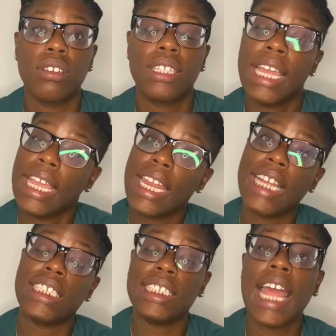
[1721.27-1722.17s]
thinking
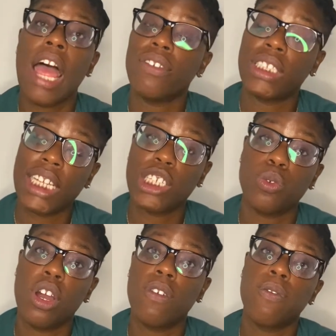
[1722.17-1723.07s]
that she's having sex
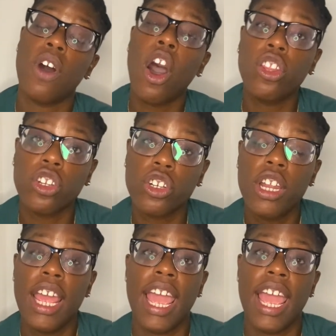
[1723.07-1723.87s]
with her father,